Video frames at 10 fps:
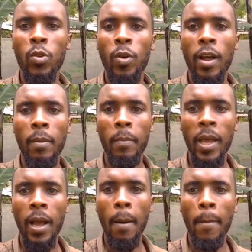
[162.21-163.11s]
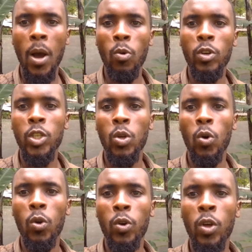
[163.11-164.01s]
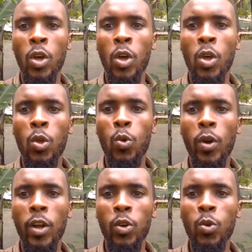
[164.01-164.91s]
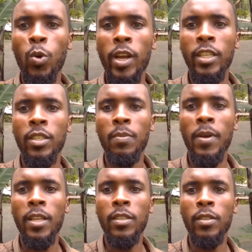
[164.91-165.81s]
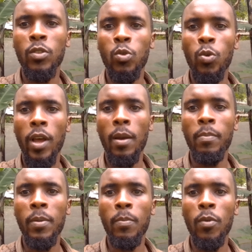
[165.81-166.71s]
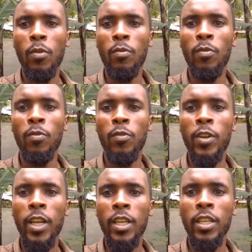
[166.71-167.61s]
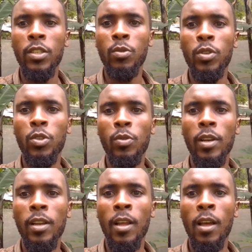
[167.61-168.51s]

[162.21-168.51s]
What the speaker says: You can make a mound, or you can do raised beds to help improve drainage, which will